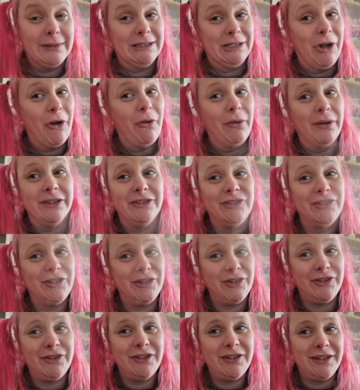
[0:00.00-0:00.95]
Oh, it's
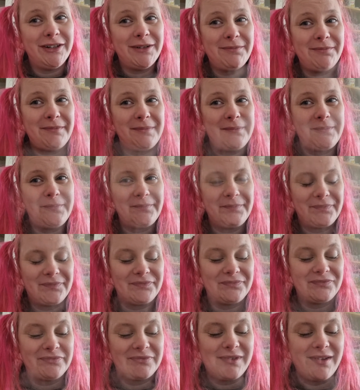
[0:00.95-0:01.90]
good.
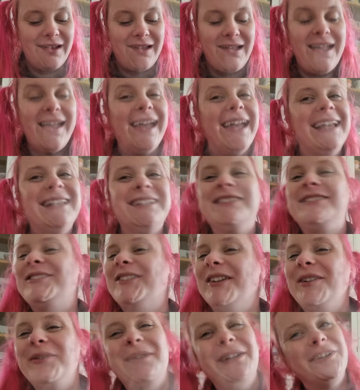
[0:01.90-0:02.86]
It's
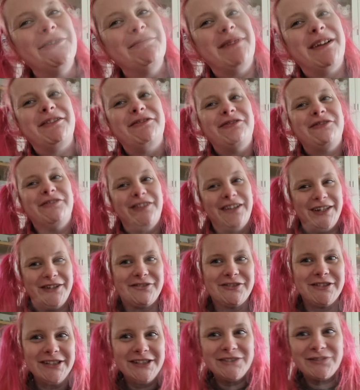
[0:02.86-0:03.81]
not one of my
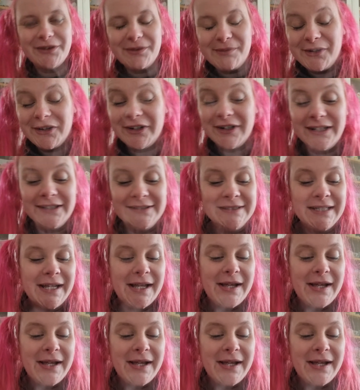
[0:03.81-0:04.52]
favorites from her.